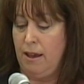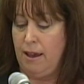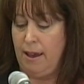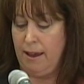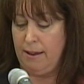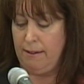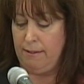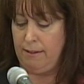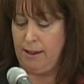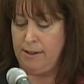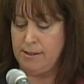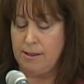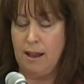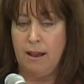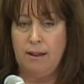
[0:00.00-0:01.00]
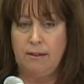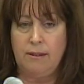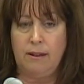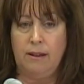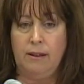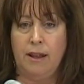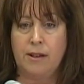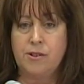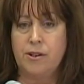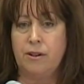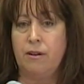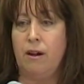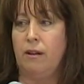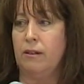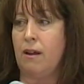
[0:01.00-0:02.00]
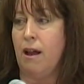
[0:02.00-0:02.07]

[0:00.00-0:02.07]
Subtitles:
And he's got a lecture called